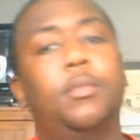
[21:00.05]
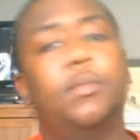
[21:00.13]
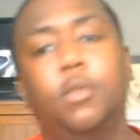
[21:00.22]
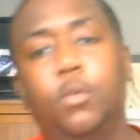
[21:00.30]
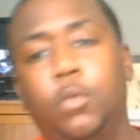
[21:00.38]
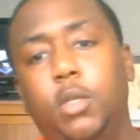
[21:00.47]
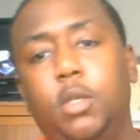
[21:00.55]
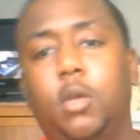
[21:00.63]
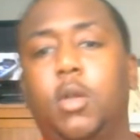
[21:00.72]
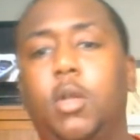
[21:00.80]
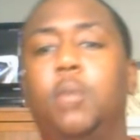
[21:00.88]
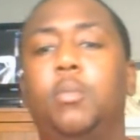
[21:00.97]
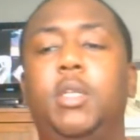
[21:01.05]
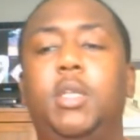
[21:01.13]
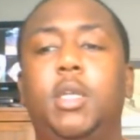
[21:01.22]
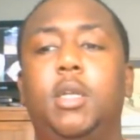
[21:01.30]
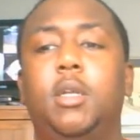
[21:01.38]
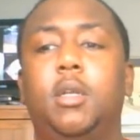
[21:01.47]
you know, help me get
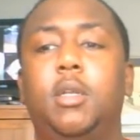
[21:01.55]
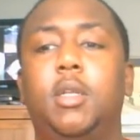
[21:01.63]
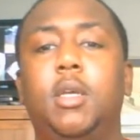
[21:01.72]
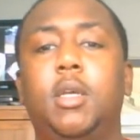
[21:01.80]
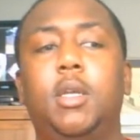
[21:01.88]
it undone.